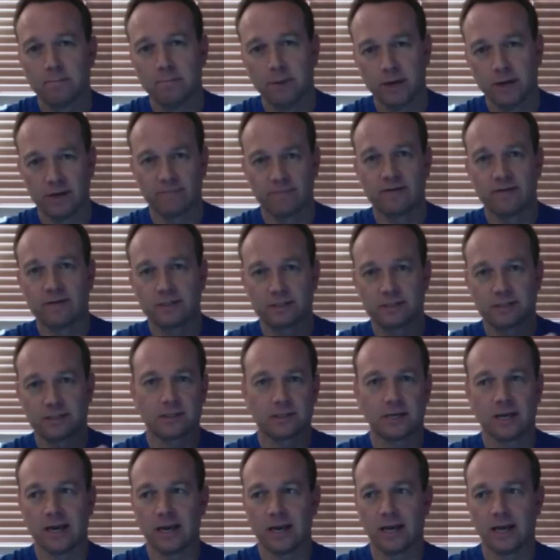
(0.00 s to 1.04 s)
But if
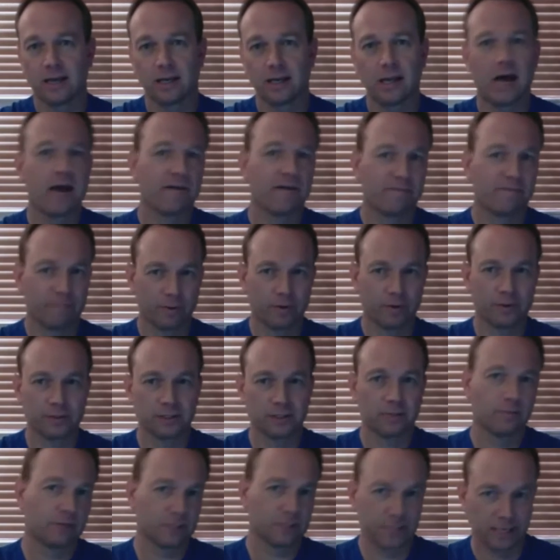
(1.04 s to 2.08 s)
it's a live
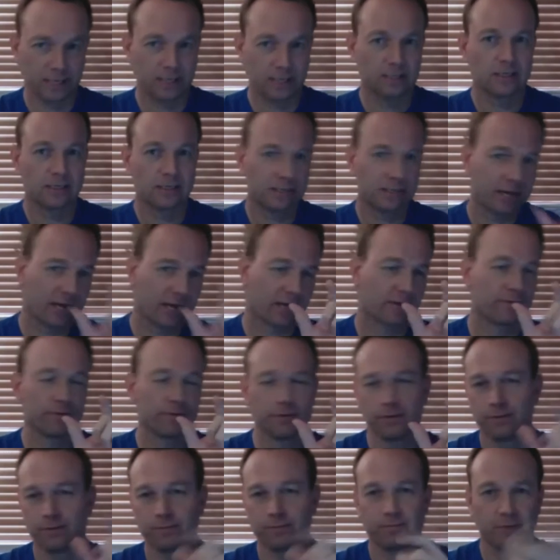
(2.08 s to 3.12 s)
person, which they can detect
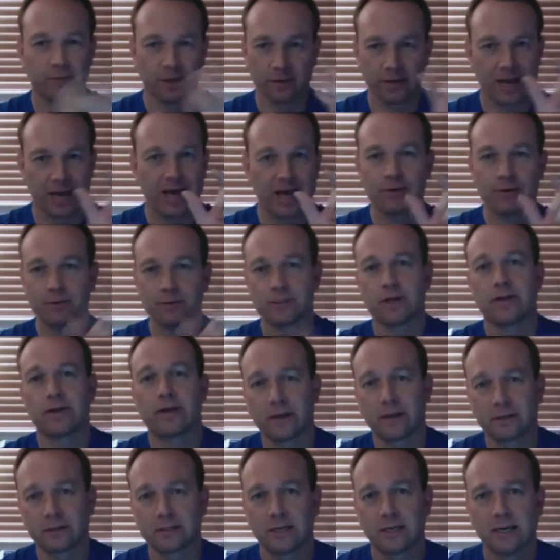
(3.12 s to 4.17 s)
through, the headers and
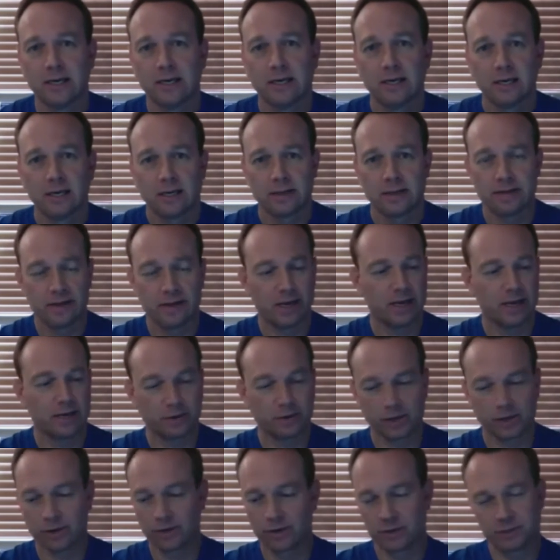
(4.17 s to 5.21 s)
things, then
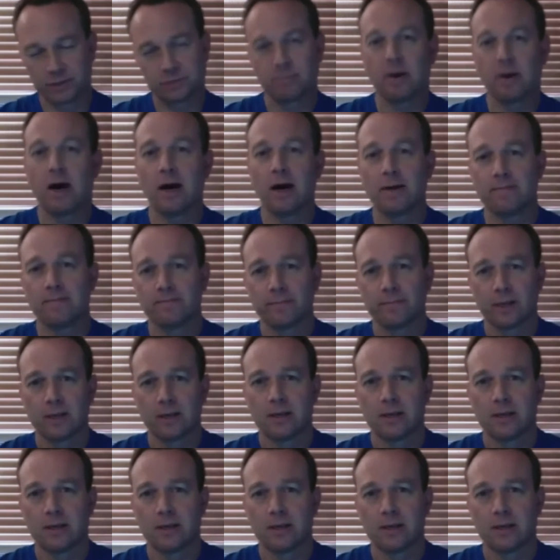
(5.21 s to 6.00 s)
you'll go to the spa.